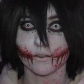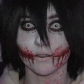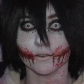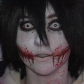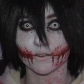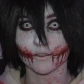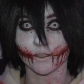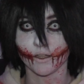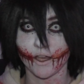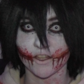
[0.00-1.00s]
And this is
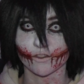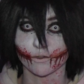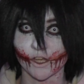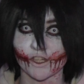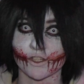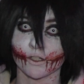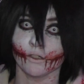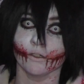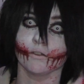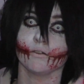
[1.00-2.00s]
the last
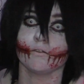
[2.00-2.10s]
question.